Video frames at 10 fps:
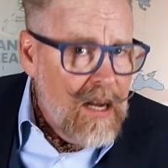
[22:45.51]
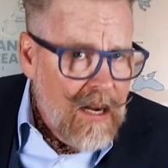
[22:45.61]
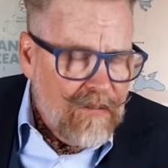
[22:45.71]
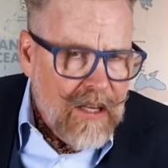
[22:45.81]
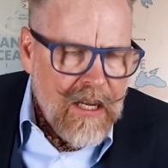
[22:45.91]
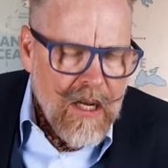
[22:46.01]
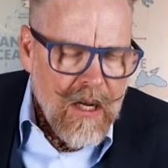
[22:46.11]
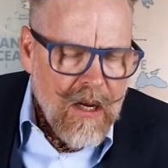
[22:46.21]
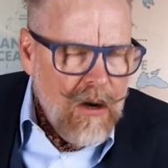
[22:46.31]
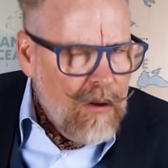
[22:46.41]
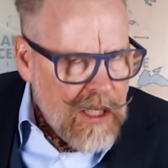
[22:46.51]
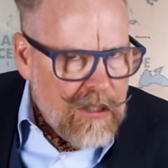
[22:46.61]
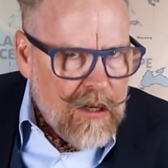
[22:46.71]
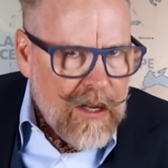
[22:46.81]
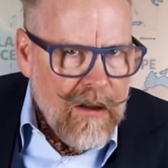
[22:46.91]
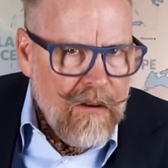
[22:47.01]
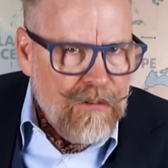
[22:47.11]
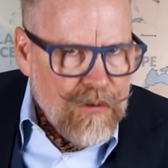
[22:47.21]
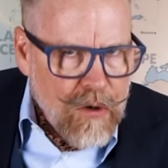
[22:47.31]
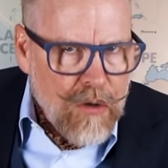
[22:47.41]
lively, occasionally
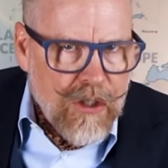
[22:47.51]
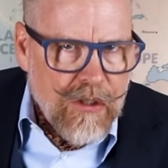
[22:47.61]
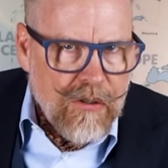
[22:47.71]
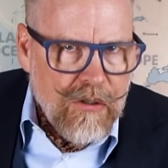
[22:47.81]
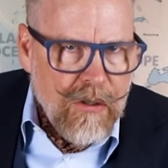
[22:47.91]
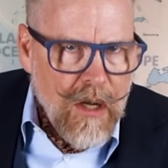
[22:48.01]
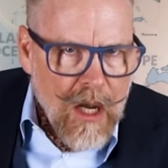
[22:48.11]
ferocious.